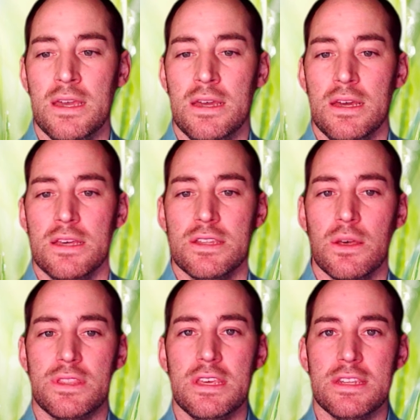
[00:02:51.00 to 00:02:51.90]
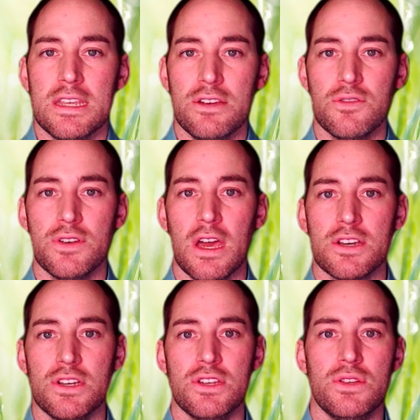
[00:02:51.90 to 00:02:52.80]
So this
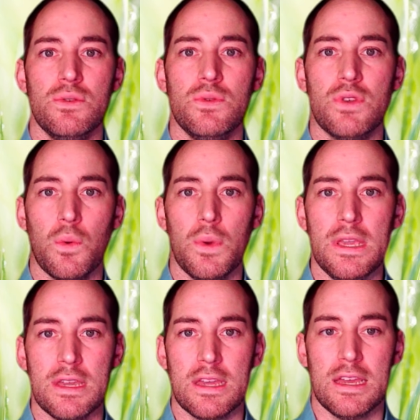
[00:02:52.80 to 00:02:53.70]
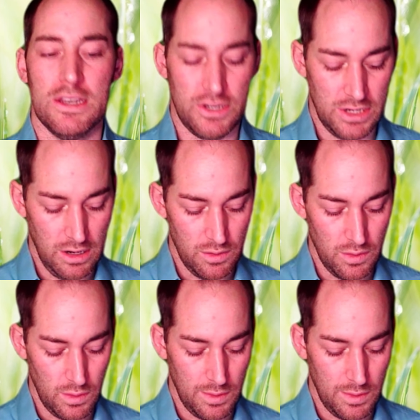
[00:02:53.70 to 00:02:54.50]
introduction to the week in general,